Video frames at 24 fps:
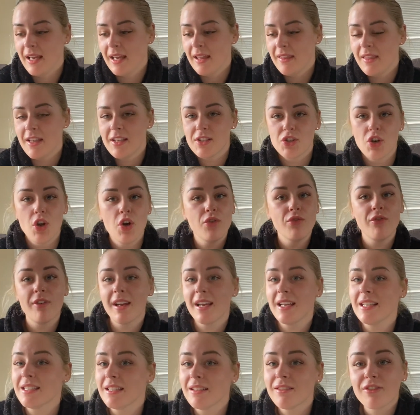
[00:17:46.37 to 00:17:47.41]
there's no
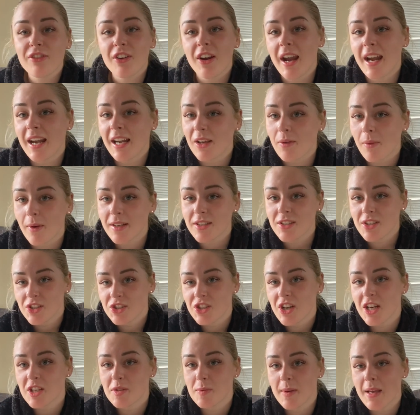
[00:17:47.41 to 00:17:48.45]
reason for anyone to
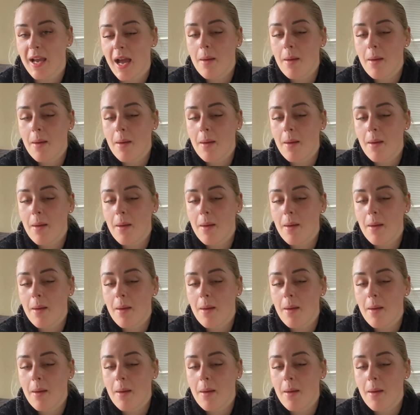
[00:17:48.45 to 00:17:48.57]
judge me.